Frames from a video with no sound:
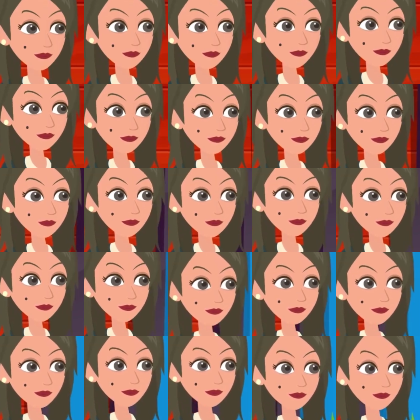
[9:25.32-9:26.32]
quickly,
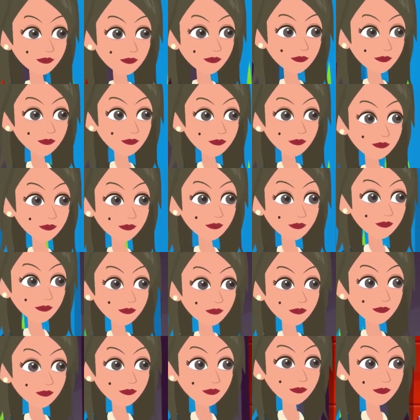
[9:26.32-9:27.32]
and I told you
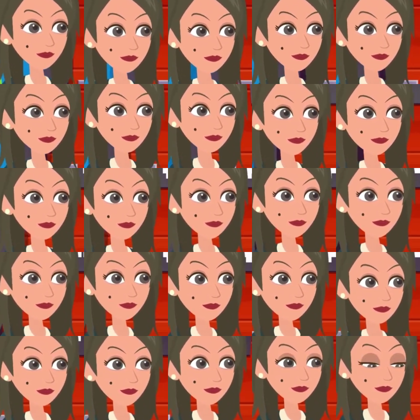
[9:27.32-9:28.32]
that I will not be
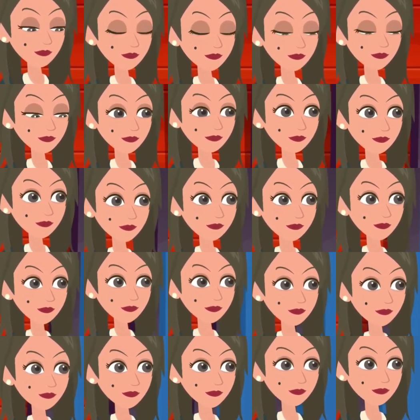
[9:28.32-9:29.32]
able to do this."
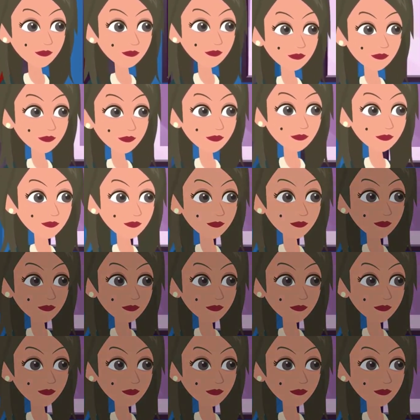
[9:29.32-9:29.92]
I nodded